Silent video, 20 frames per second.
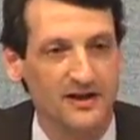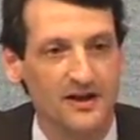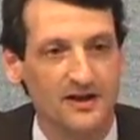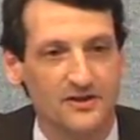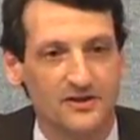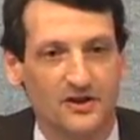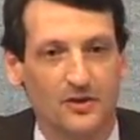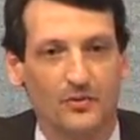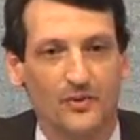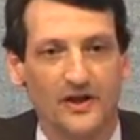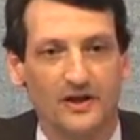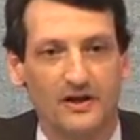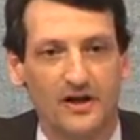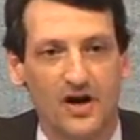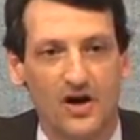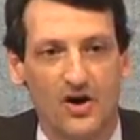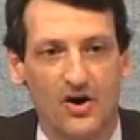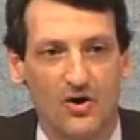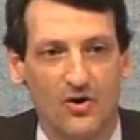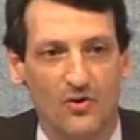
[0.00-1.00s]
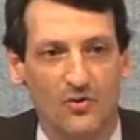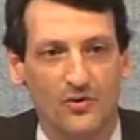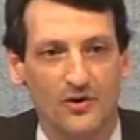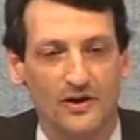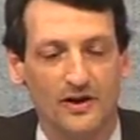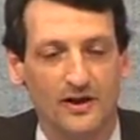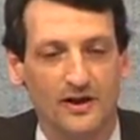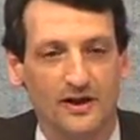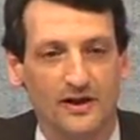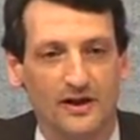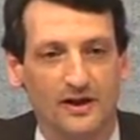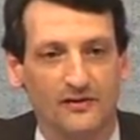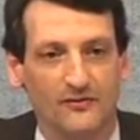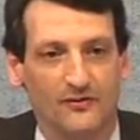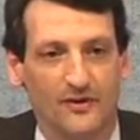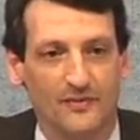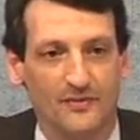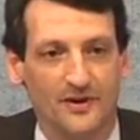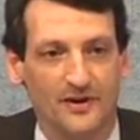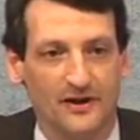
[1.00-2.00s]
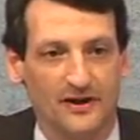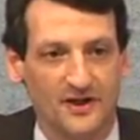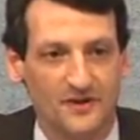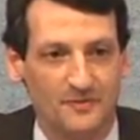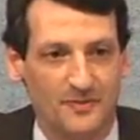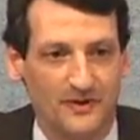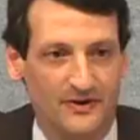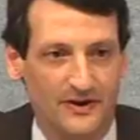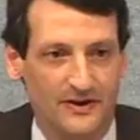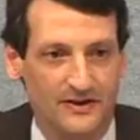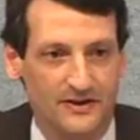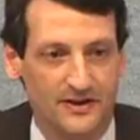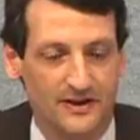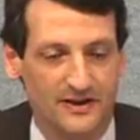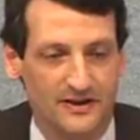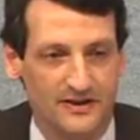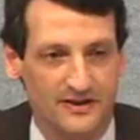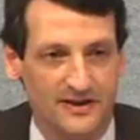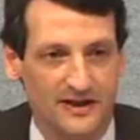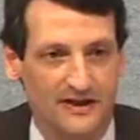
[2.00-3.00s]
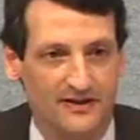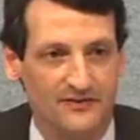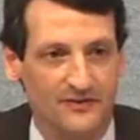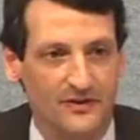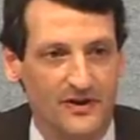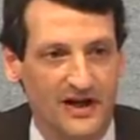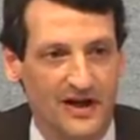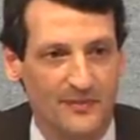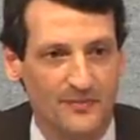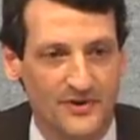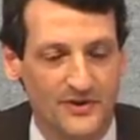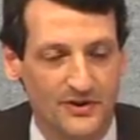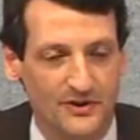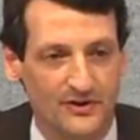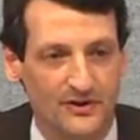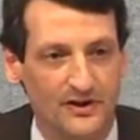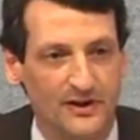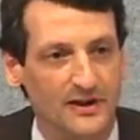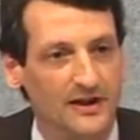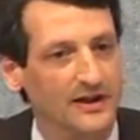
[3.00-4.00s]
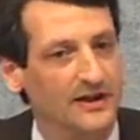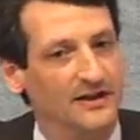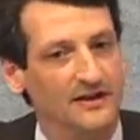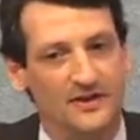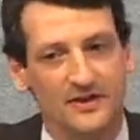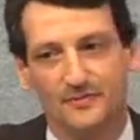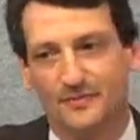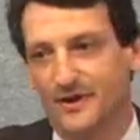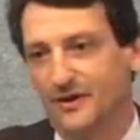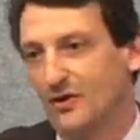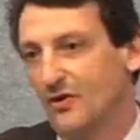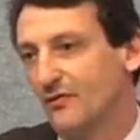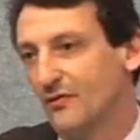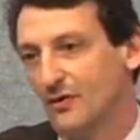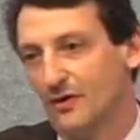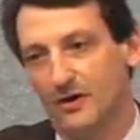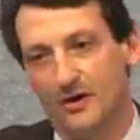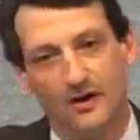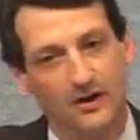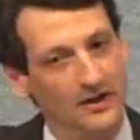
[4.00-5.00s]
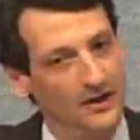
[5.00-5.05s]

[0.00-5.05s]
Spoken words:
So we know from the experience in the state of New Hampshire, there's been over